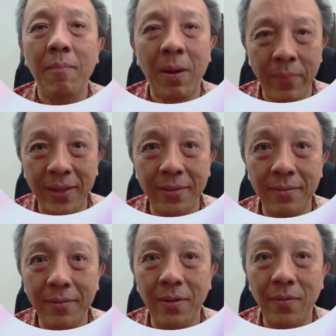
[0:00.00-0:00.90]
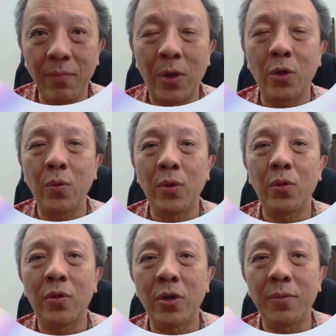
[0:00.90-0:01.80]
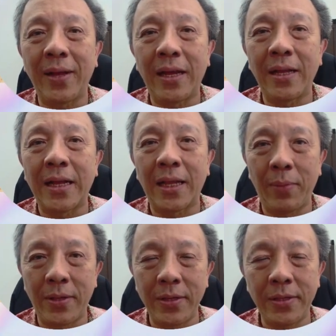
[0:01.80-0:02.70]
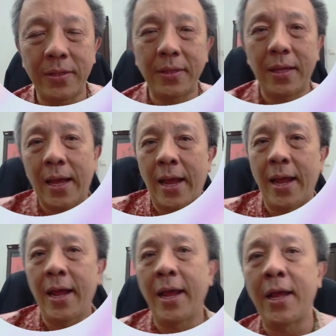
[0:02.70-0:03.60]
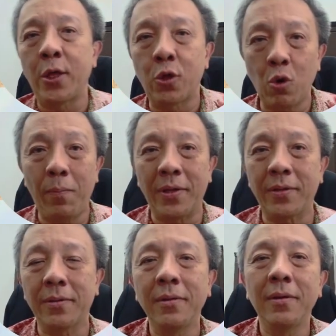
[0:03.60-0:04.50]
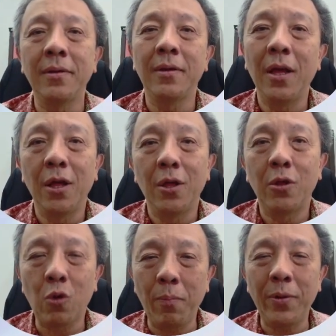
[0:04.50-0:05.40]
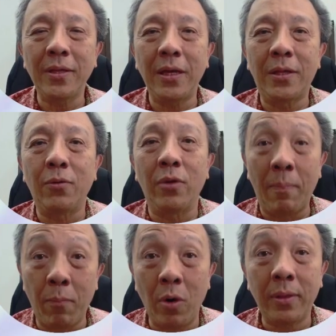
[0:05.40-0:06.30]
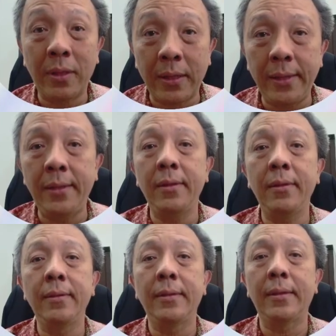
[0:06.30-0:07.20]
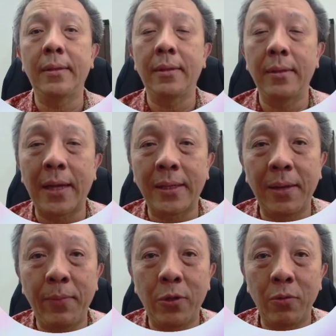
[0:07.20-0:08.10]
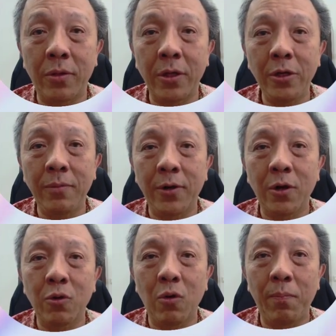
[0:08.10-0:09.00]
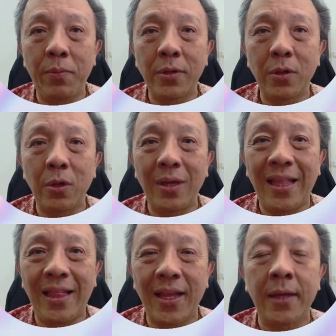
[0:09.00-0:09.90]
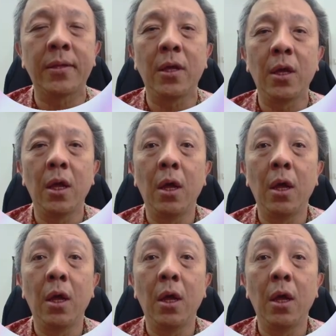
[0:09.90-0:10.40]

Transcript: PubMed because you want to search medical databases, and Scopus. Scopus is important database to search because Scopus index